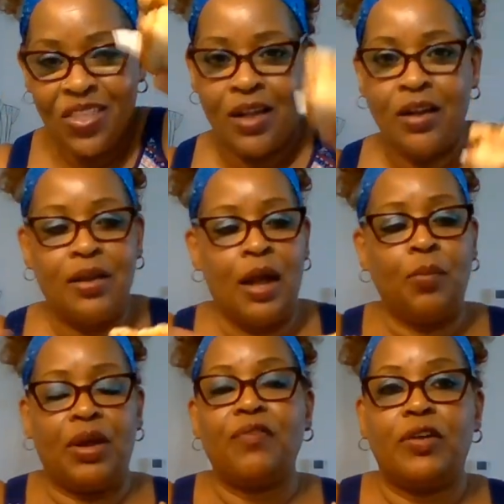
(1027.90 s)
I'm ready
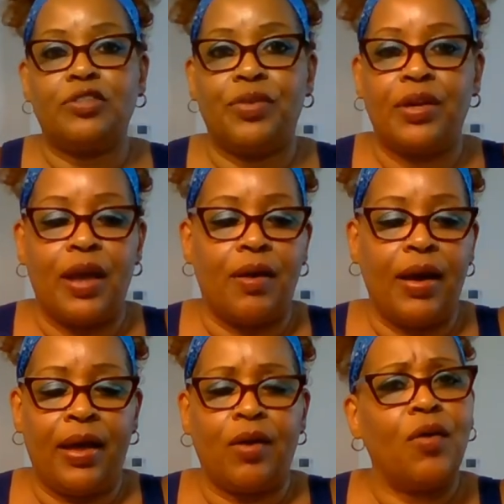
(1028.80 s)
for a drink, y'all. I had a
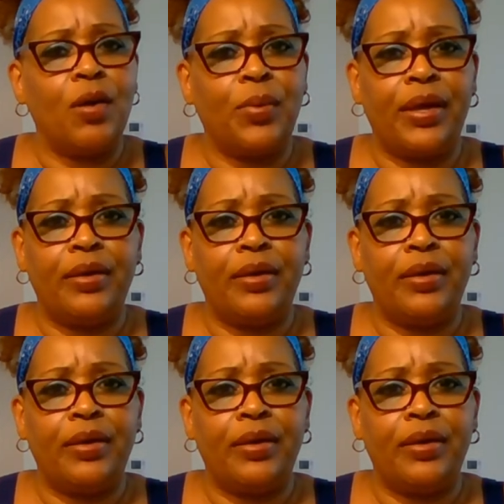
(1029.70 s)
hard week.